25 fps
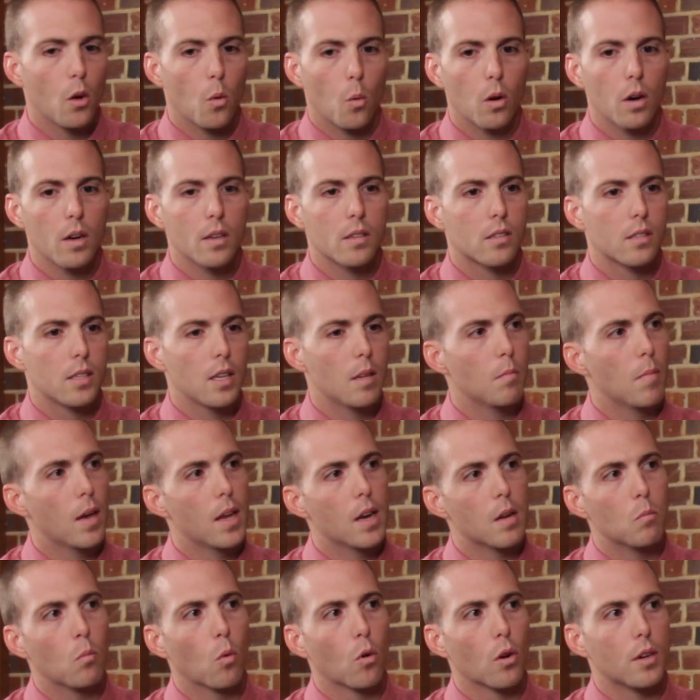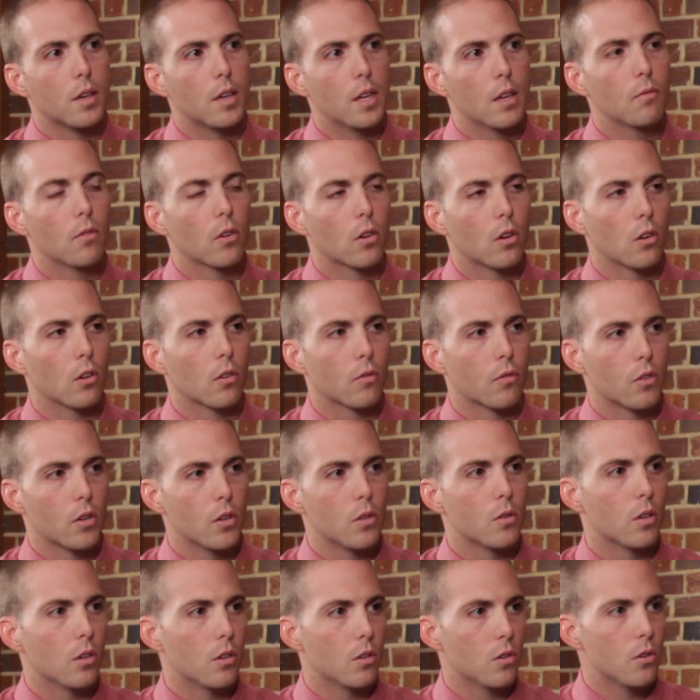Where has sin made it more difficult for
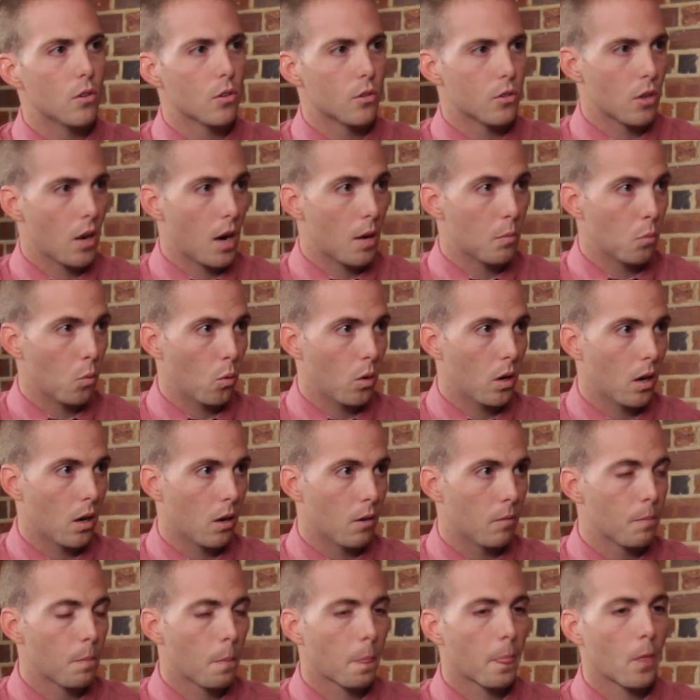you to do your job well?